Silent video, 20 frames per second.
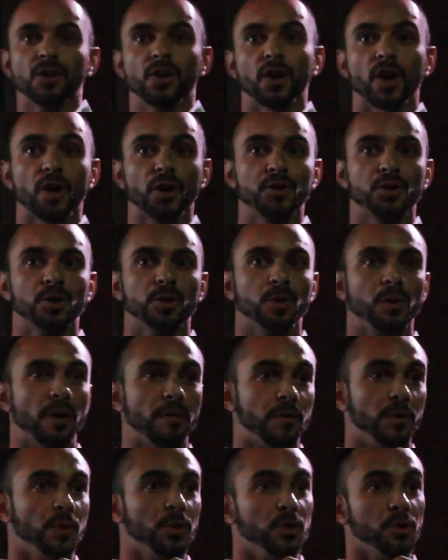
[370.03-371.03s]
Also,
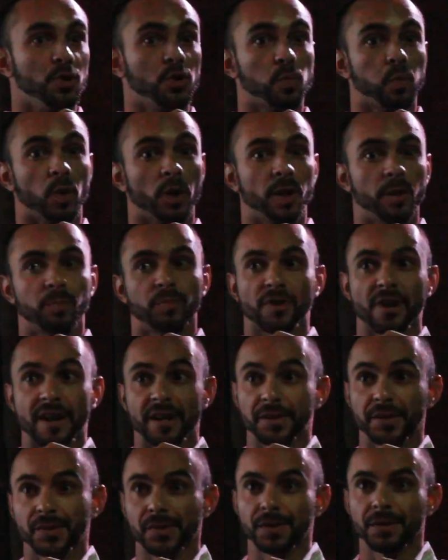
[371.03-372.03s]
if you use
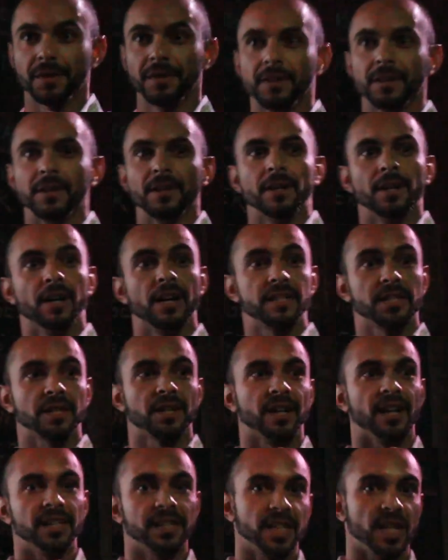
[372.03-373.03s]
WordPress as a
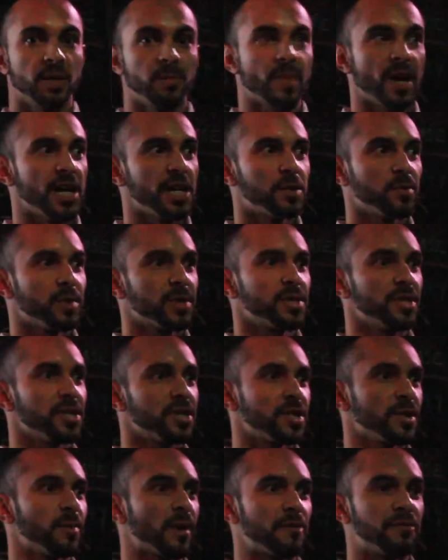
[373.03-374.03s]
content management
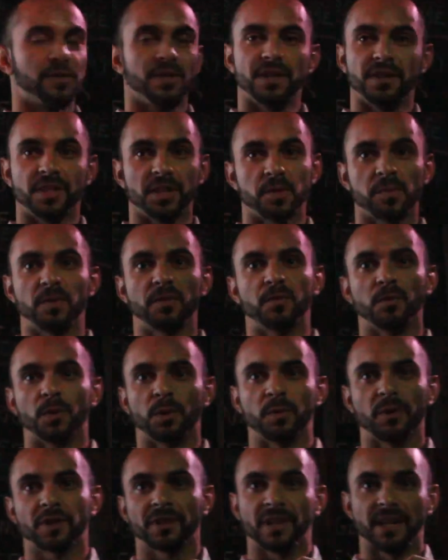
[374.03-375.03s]
system, I've seen this before
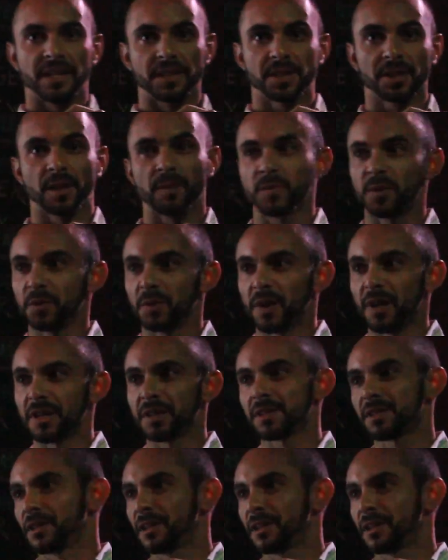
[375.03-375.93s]
where clients come to us,